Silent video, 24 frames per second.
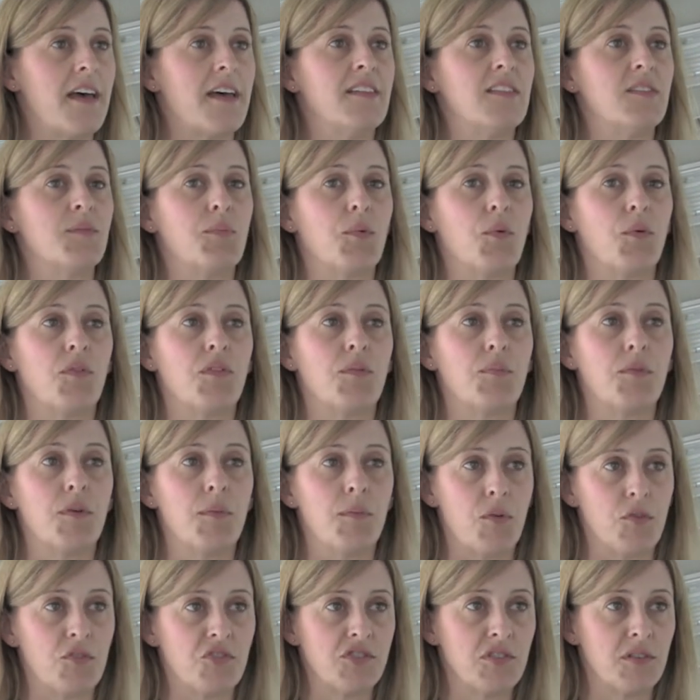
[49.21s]
as both
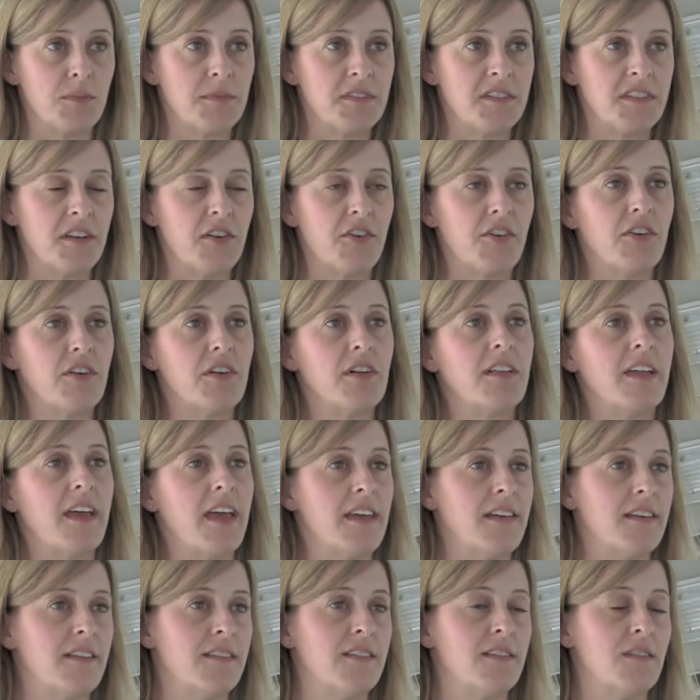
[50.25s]
promotional material
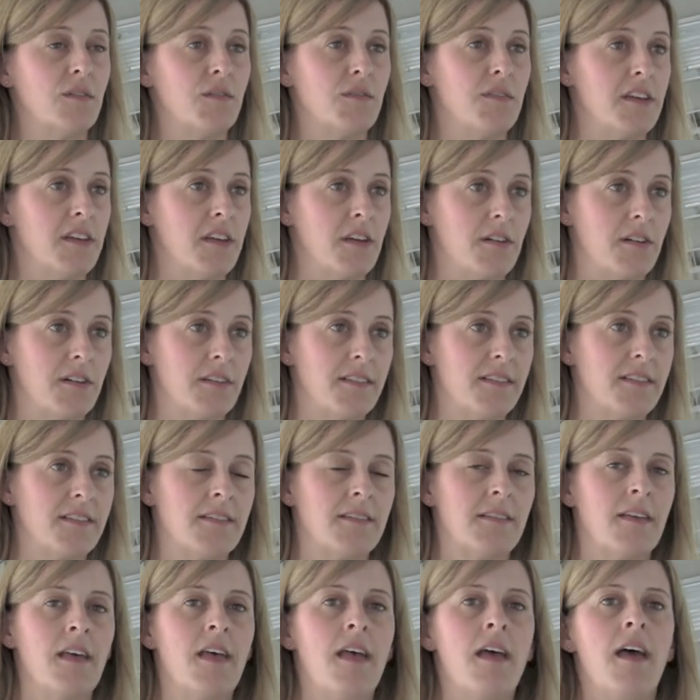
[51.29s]
and as souvenirs.